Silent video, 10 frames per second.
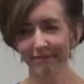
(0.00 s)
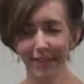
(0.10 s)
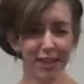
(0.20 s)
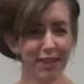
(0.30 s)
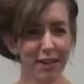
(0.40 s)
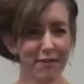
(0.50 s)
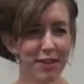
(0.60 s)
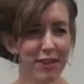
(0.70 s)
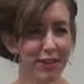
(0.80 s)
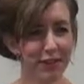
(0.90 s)
That's the
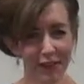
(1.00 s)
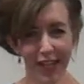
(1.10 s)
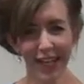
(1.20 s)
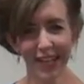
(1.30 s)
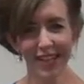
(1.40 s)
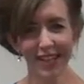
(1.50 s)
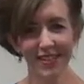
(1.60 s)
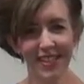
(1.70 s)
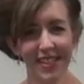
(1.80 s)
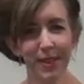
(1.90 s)
definition of a lady. I
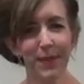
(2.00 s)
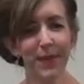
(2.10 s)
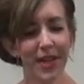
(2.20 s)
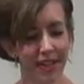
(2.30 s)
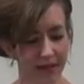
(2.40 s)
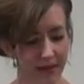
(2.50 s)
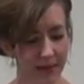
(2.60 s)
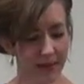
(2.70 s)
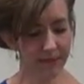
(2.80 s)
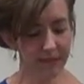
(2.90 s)
was like,
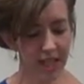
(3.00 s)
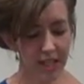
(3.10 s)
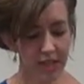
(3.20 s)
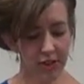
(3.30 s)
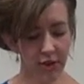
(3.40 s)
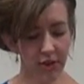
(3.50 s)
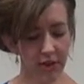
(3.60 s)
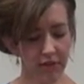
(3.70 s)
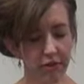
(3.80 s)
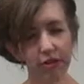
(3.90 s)
wow. So
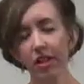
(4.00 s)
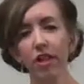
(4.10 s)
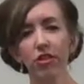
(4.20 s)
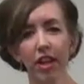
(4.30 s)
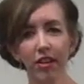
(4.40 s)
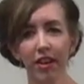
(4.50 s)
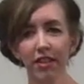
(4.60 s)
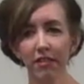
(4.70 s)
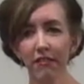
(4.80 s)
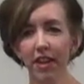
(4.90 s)
if there's any Jane
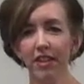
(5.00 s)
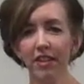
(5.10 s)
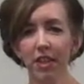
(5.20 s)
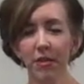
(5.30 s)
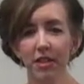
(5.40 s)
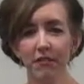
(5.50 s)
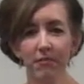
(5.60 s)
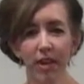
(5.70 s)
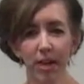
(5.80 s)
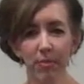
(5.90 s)
Austen fans, anyone,
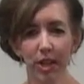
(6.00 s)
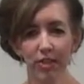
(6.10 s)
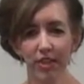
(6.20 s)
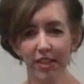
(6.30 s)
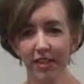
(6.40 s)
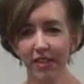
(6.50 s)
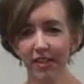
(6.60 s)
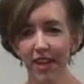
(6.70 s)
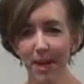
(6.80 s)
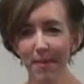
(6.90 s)
Pride and
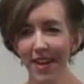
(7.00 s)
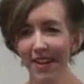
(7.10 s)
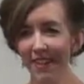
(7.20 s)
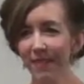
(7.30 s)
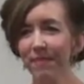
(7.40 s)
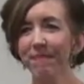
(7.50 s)
Prejudice, Emma,